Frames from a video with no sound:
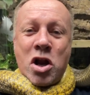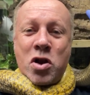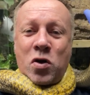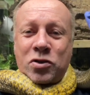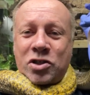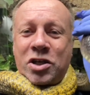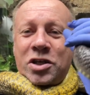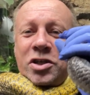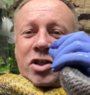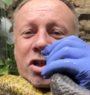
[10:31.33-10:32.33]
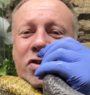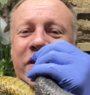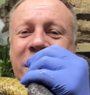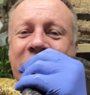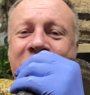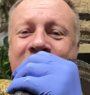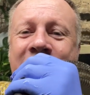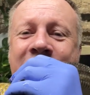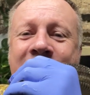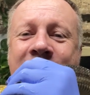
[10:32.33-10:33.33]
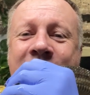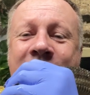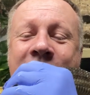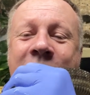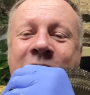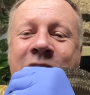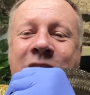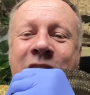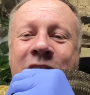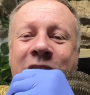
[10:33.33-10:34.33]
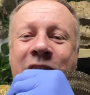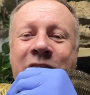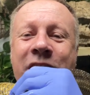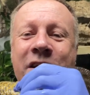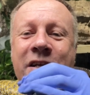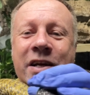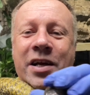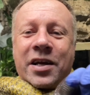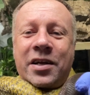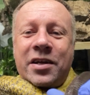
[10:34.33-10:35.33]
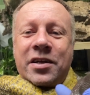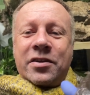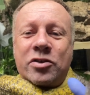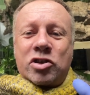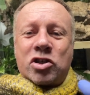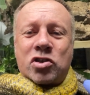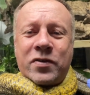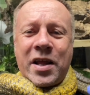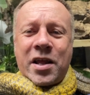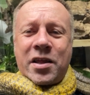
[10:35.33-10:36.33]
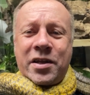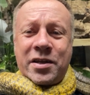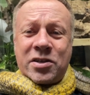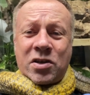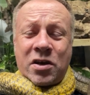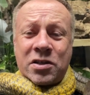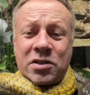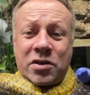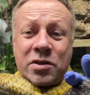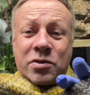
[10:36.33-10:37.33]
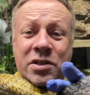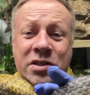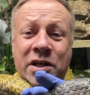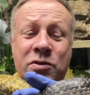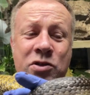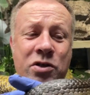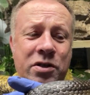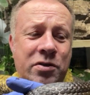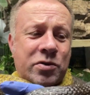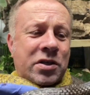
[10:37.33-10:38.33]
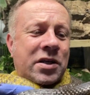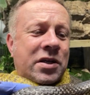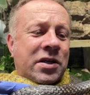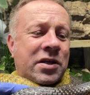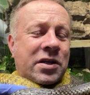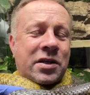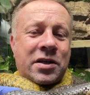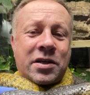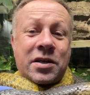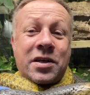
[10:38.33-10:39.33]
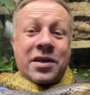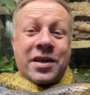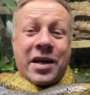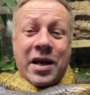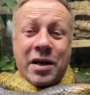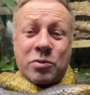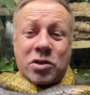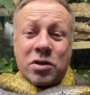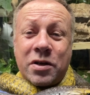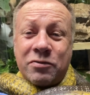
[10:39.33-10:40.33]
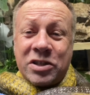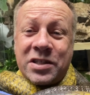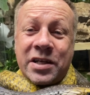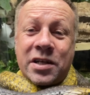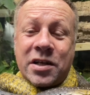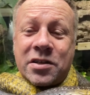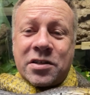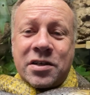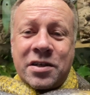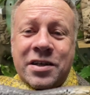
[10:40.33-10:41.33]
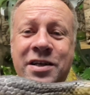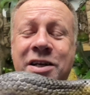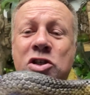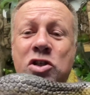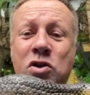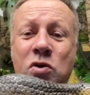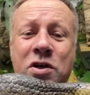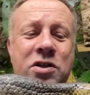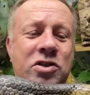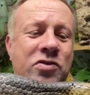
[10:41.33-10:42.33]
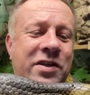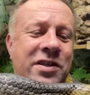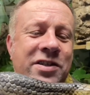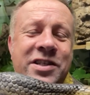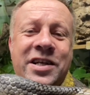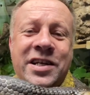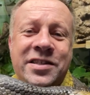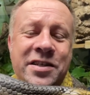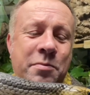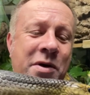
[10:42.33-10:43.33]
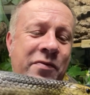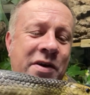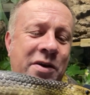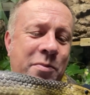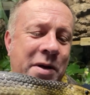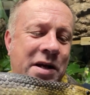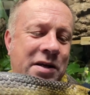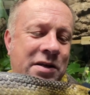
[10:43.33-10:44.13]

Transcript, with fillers: Not a constrictor snake. And yet, the strength in this guy's coils, or this girl's coils, absolutely ridiculous. It's not a constrictor. She's hissing and puffing a little bit.